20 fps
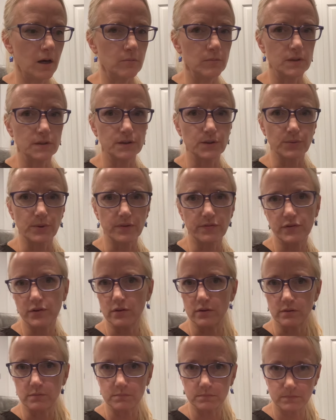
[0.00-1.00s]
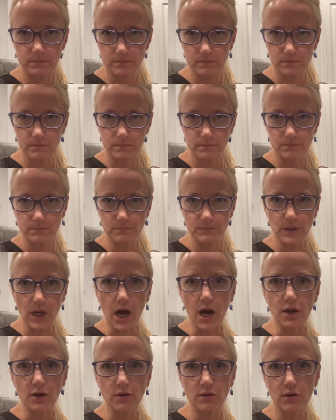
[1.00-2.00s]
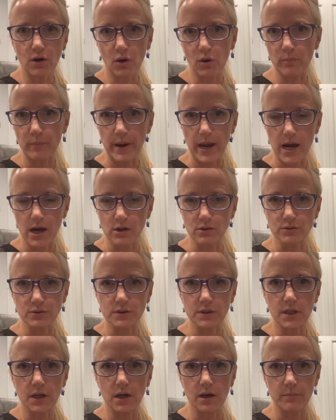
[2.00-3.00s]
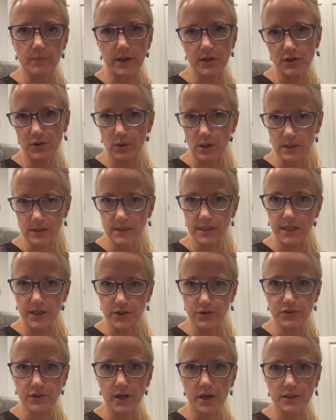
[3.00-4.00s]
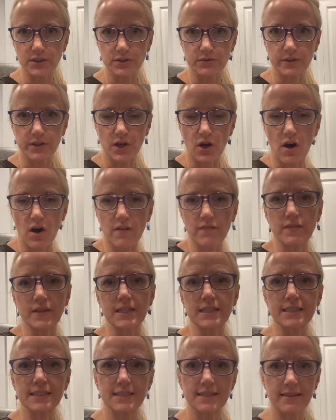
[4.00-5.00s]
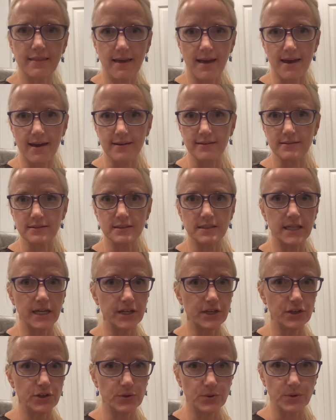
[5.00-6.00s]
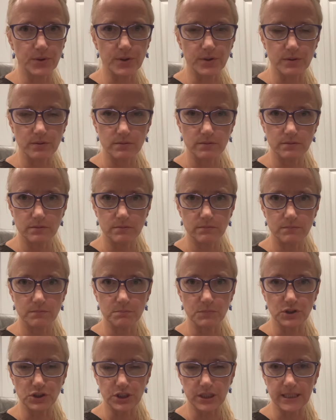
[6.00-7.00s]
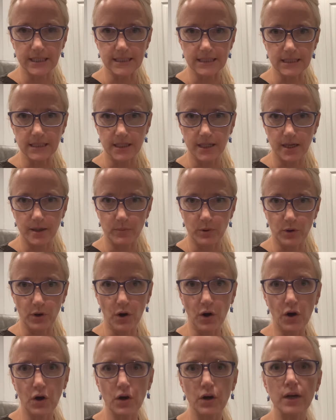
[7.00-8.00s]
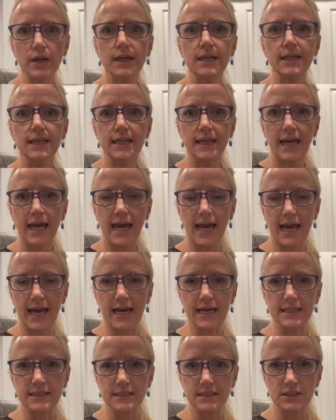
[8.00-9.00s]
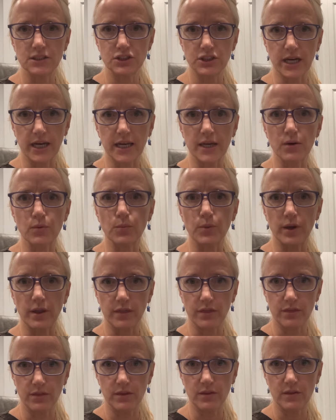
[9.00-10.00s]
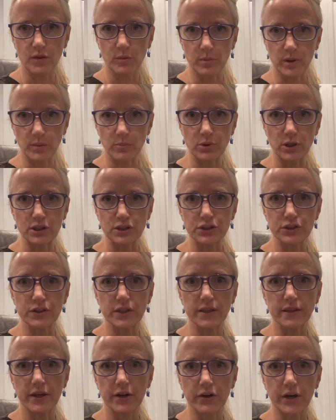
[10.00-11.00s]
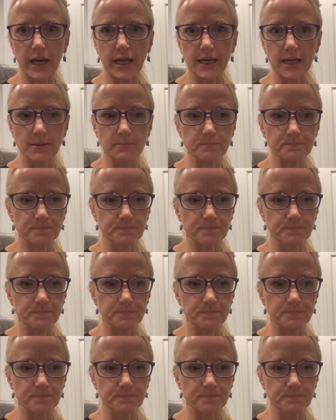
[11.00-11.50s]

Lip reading: So if you're not homebound and you are seeing your doctor in the office, then take your machine to him or her and check it with the blood pressure that they're getting.